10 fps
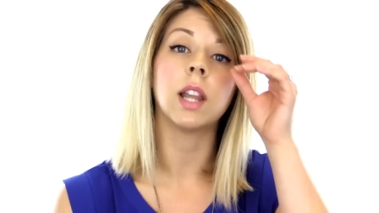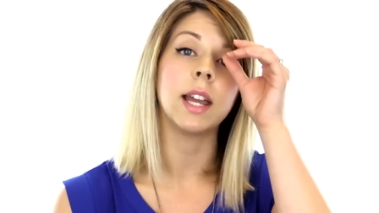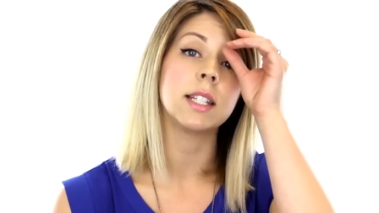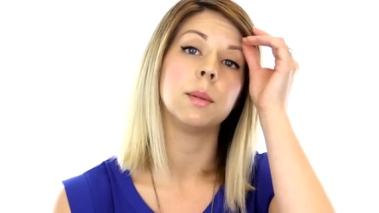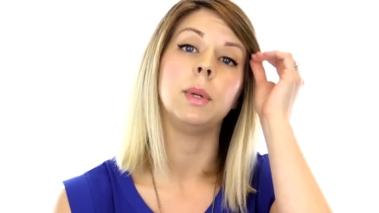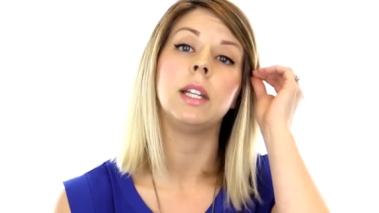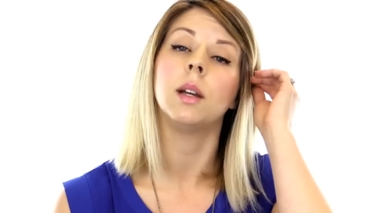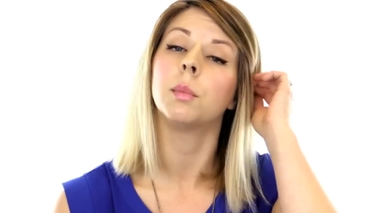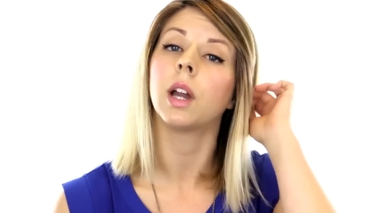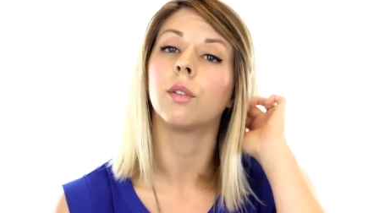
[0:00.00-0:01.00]
a light to
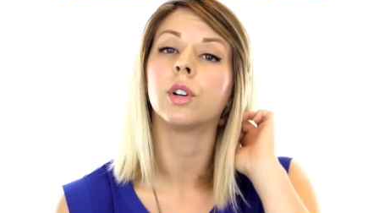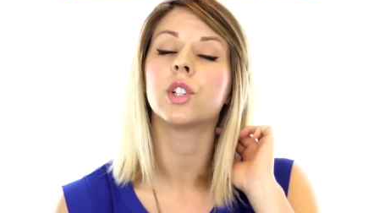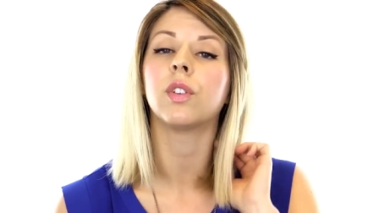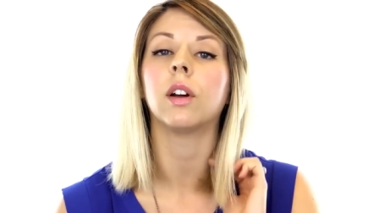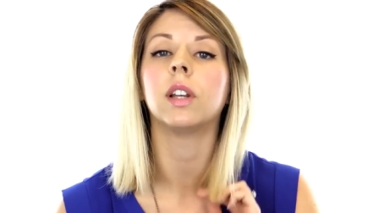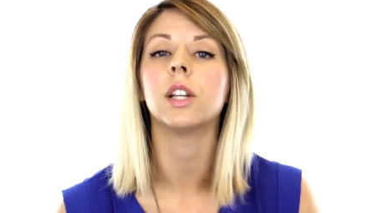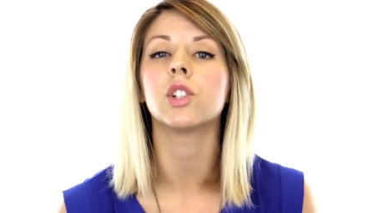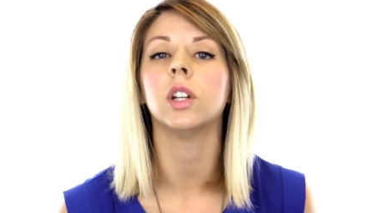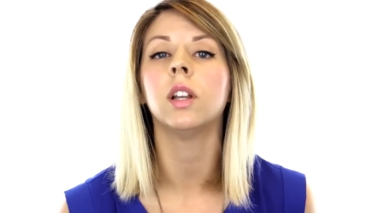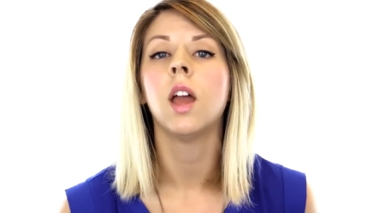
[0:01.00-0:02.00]
medium coverage
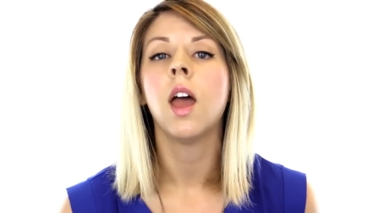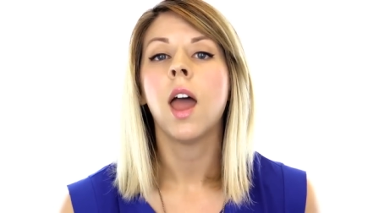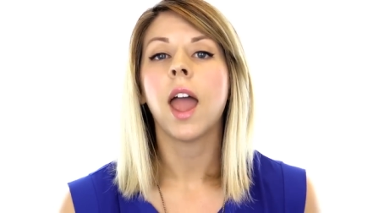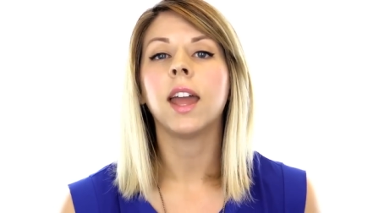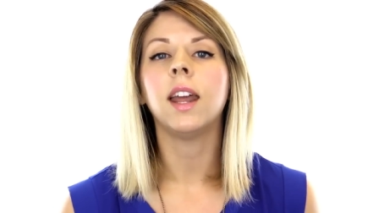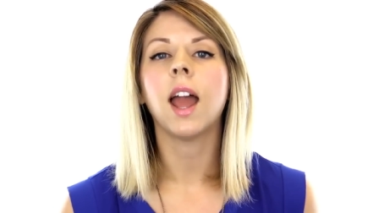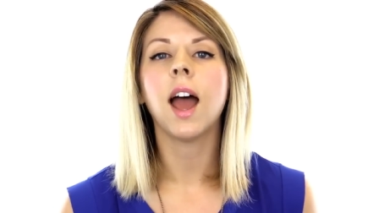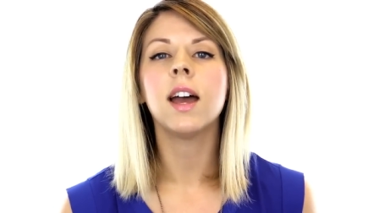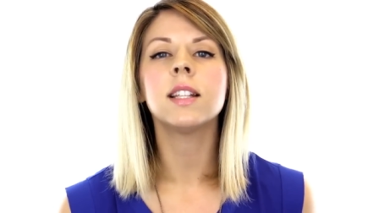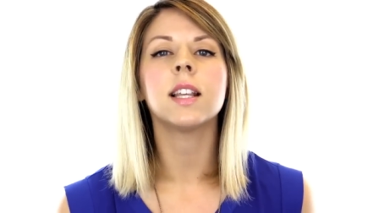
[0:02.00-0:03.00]
foundation, and it
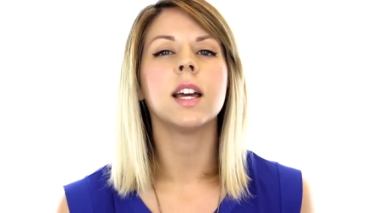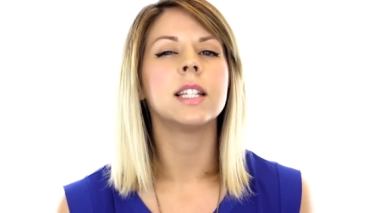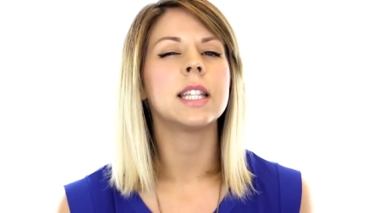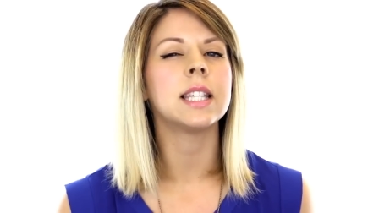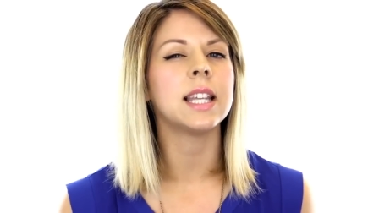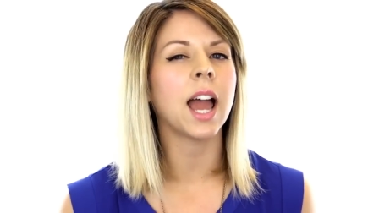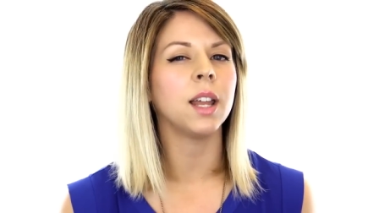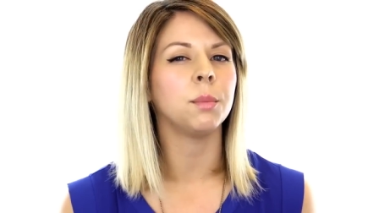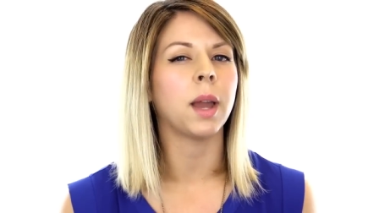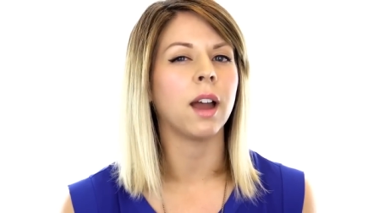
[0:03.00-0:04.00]
has a
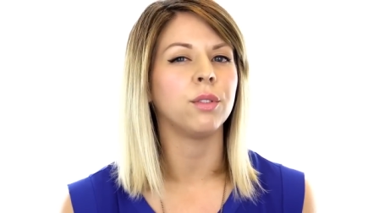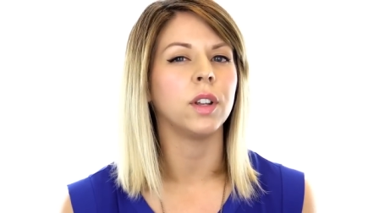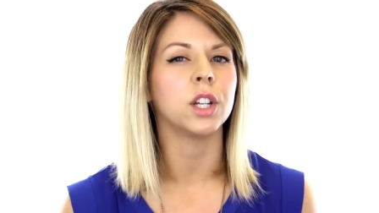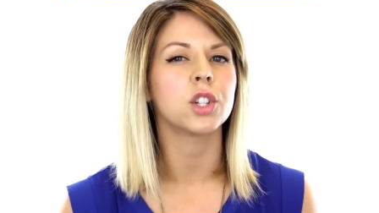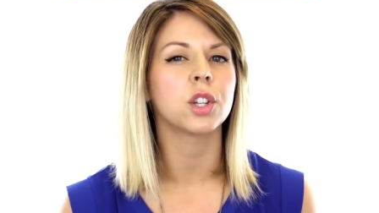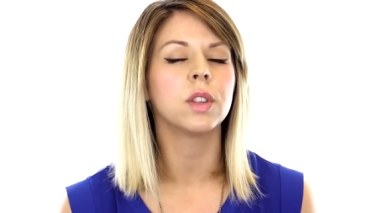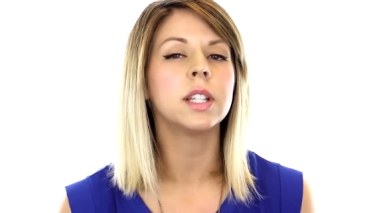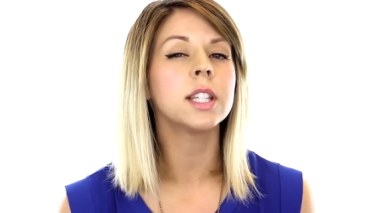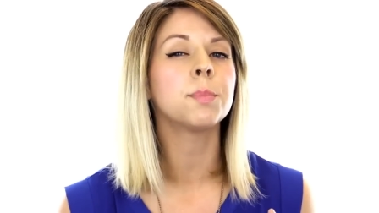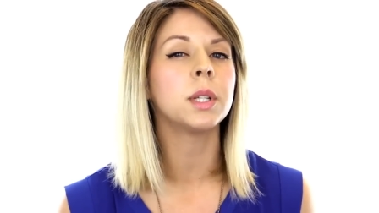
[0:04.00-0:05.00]
satin matte finish. So
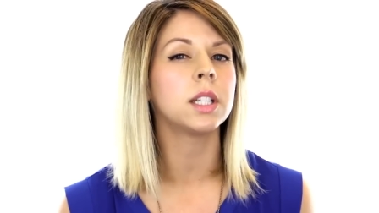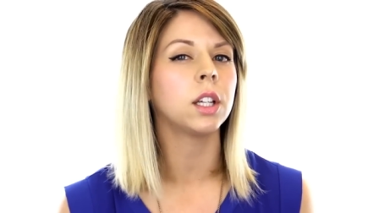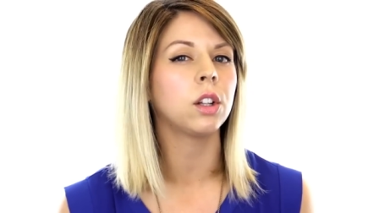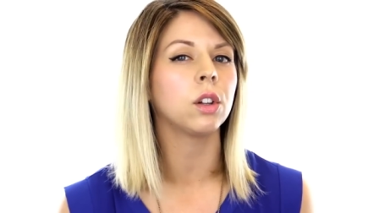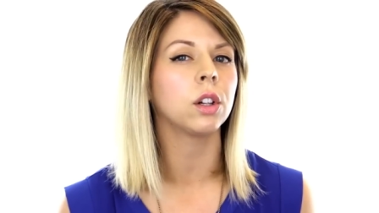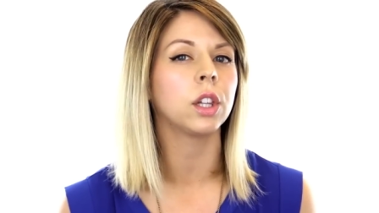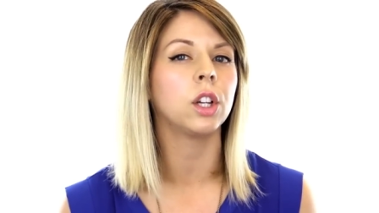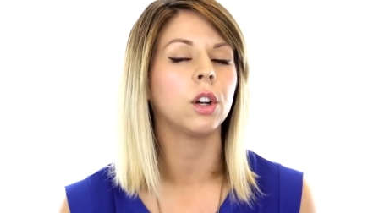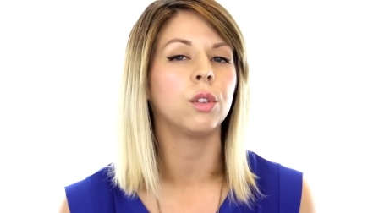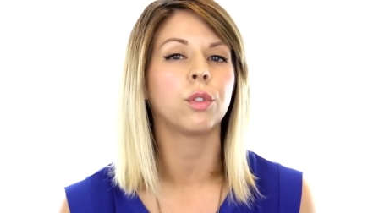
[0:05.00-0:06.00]
this is
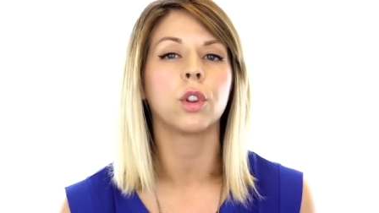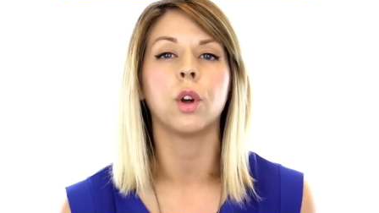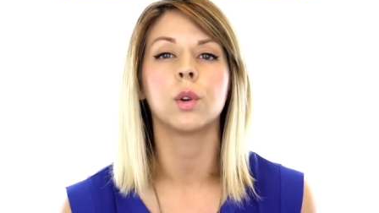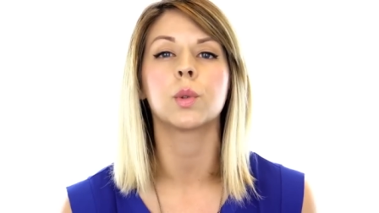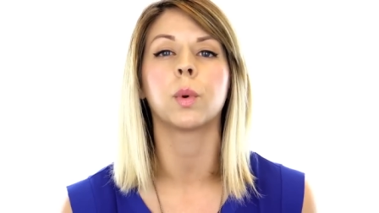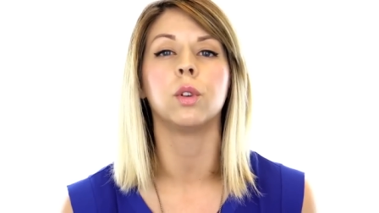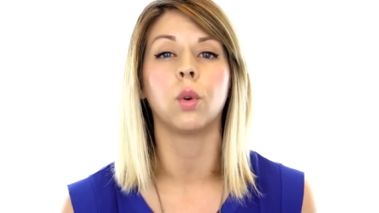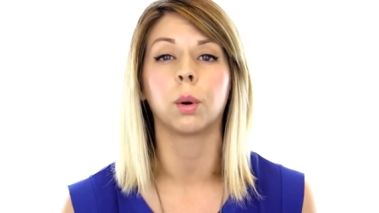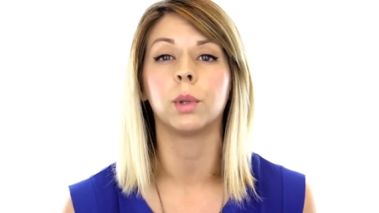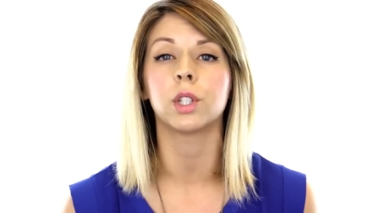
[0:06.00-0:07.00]
particularly good for those with
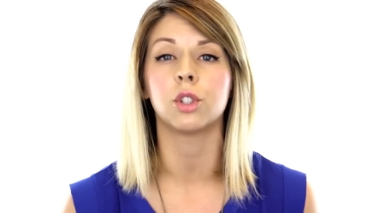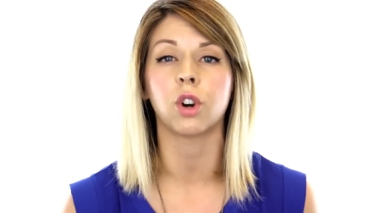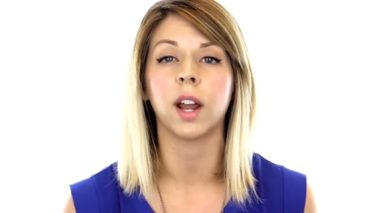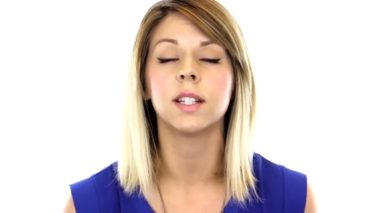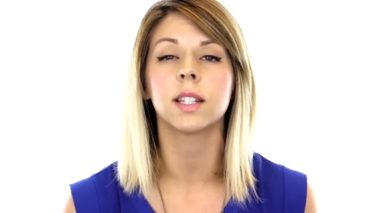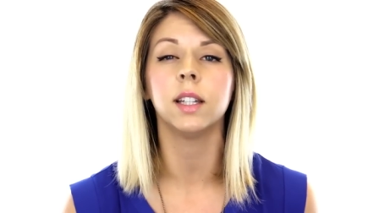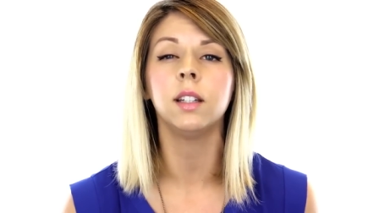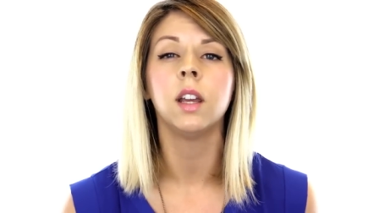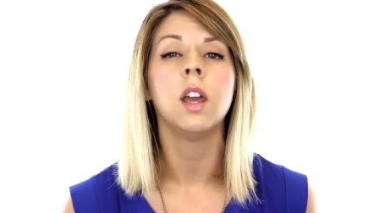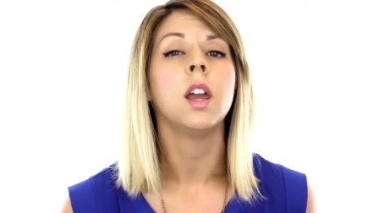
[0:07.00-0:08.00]
normal to dry
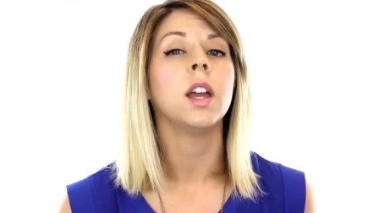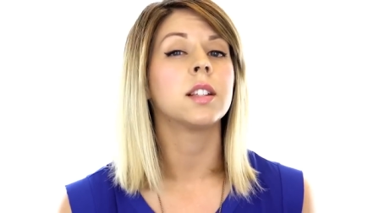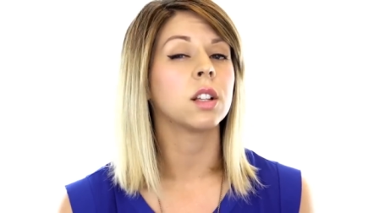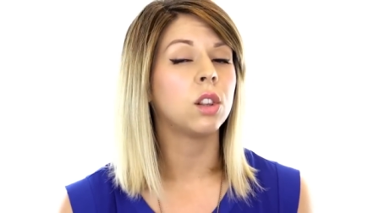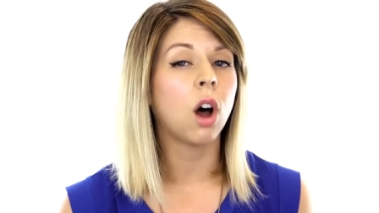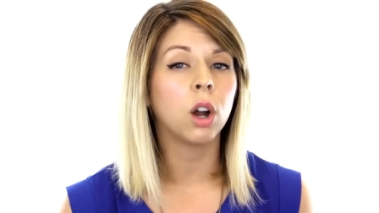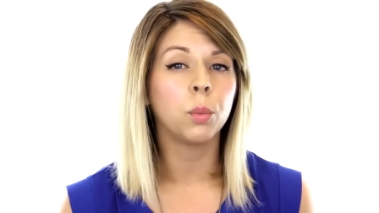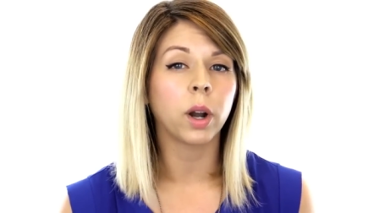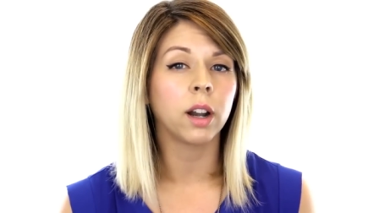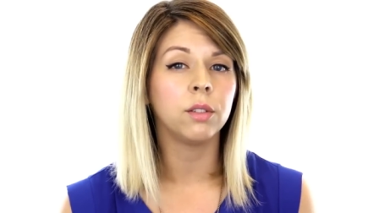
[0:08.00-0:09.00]
skin. It's a
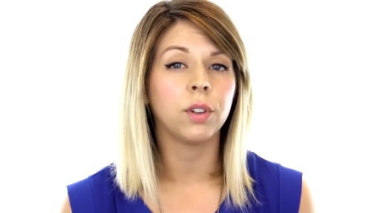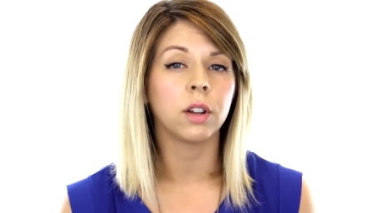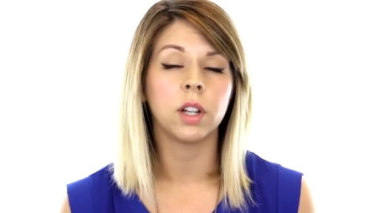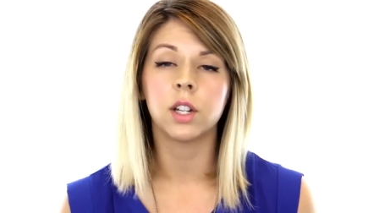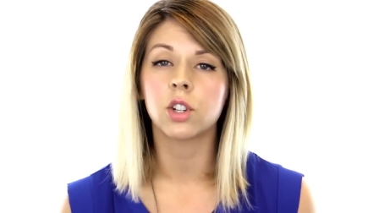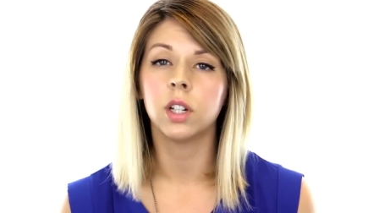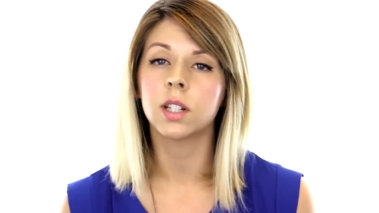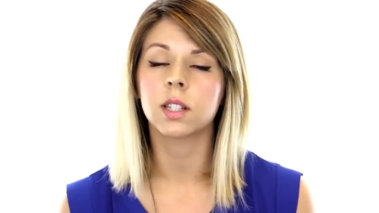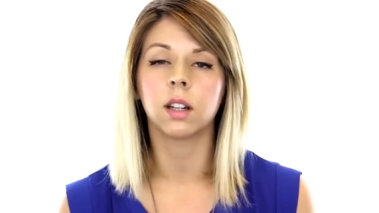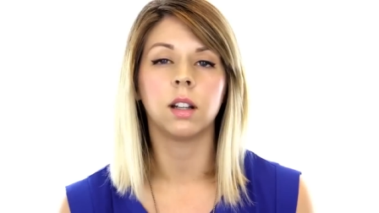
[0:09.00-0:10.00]
long wearing foundation.
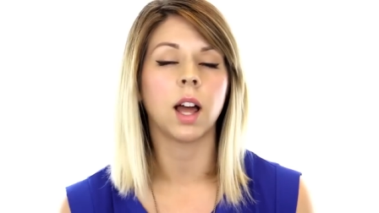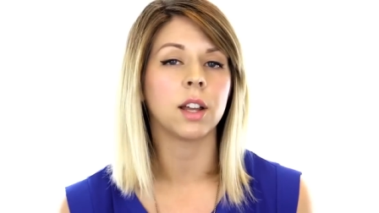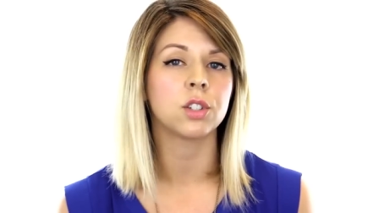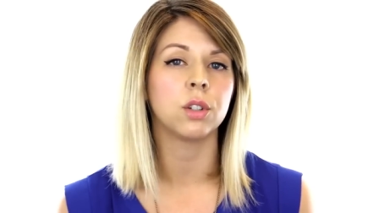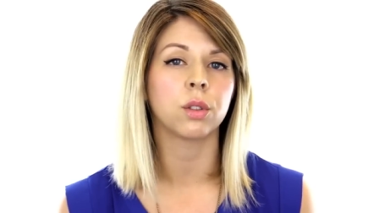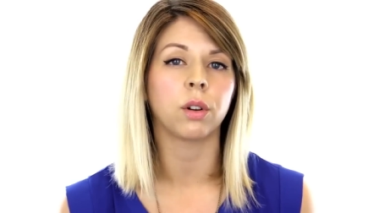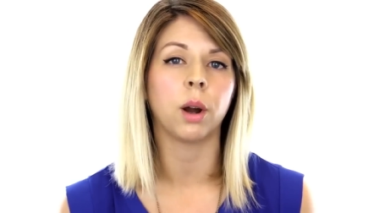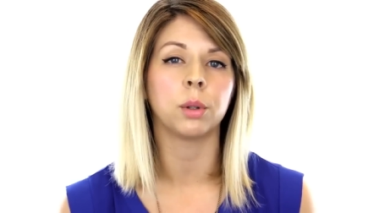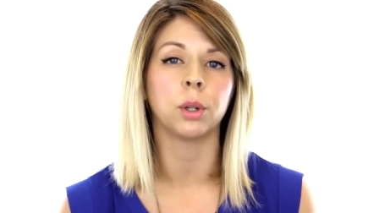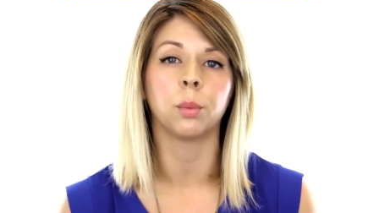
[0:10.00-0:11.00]
It's gonna last you
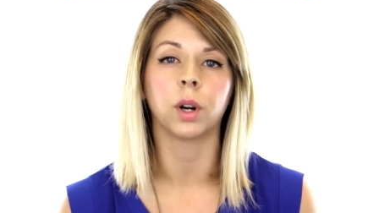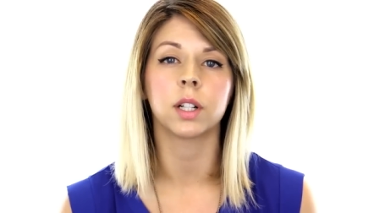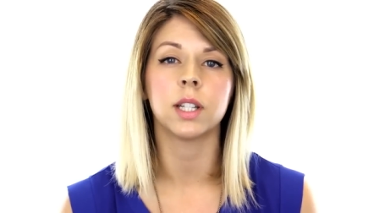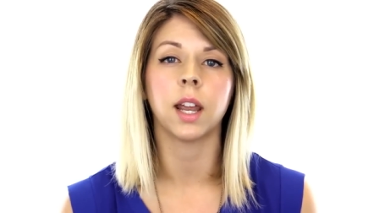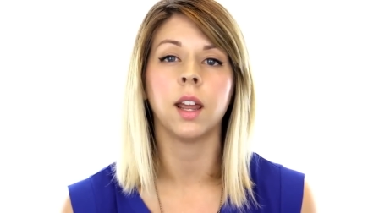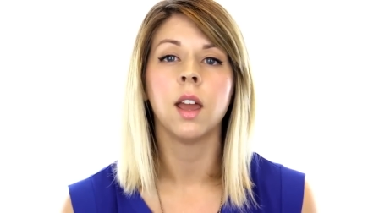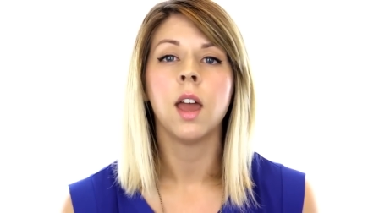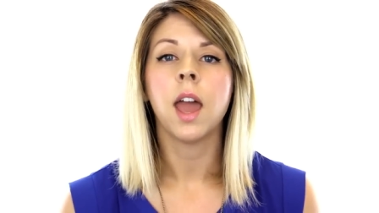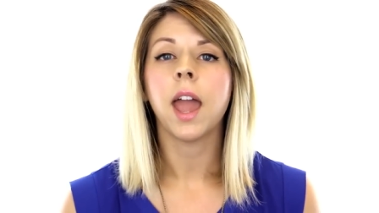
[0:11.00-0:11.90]
throughout your workday.